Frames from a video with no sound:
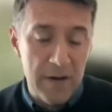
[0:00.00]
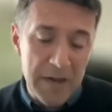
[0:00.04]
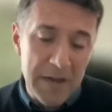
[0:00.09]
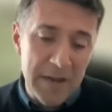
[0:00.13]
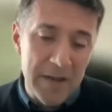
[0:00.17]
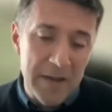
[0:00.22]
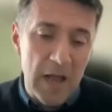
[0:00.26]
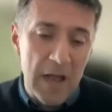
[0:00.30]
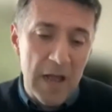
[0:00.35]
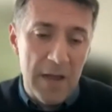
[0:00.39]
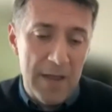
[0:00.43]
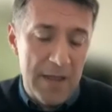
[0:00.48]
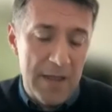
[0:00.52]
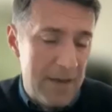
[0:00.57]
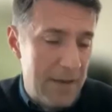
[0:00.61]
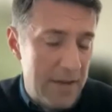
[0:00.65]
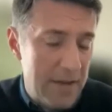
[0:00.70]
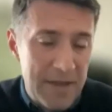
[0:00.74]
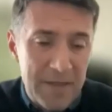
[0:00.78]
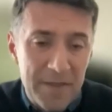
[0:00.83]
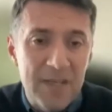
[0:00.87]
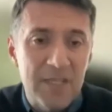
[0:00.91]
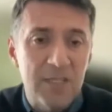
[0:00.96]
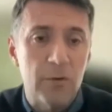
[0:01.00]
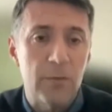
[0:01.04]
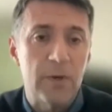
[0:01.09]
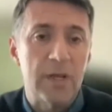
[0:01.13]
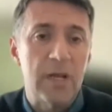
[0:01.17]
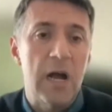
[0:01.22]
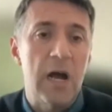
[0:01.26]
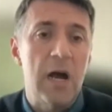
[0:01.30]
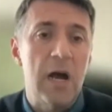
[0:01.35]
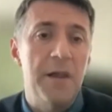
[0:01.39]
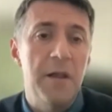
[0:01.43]
And in this
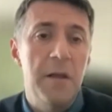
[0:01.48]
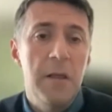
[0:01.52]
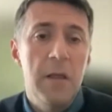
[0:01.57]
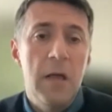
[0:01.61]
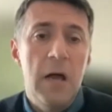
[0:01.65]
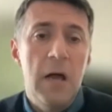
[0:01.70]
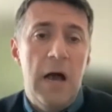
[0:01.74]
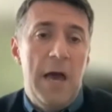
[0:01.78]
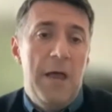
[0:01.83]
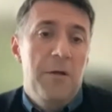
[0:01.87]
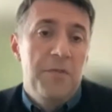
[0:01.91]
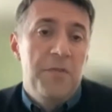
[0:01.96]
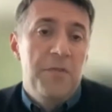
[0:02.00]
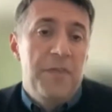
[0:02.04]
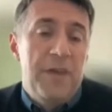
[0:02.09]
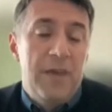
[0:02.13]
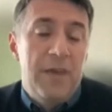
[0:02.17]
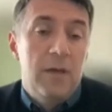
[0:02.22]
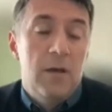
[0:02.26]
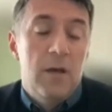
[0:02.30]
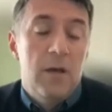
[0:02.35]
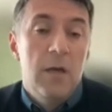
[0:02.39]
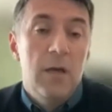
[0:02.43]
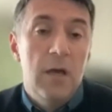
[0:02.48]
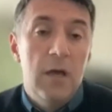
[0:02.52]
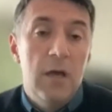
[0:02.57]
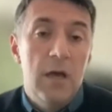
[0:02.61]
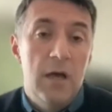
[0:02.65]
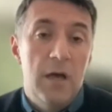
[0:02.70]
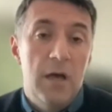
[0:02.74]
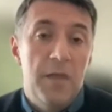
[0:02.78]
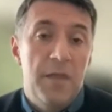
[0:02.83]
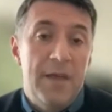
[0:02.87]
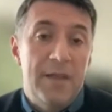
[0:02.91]
regard, I don't think
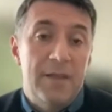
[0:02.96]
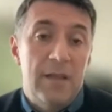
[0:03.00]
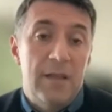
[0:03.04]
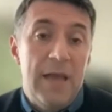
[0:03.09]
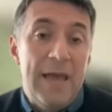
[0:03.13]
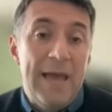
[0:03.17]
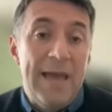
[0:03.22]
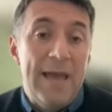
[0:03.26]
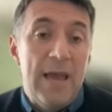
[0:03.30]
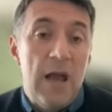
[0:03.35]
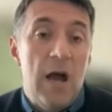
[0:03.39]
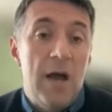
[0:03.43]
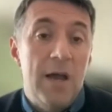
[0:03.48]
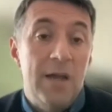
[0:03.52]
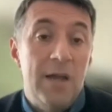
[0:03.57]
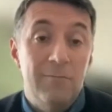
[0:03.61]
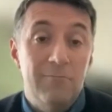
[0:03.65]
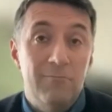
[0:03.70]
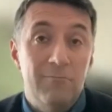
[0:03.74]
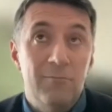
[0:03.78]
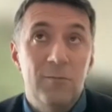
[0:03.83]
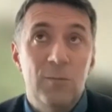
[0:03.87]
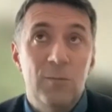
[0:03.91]
that AI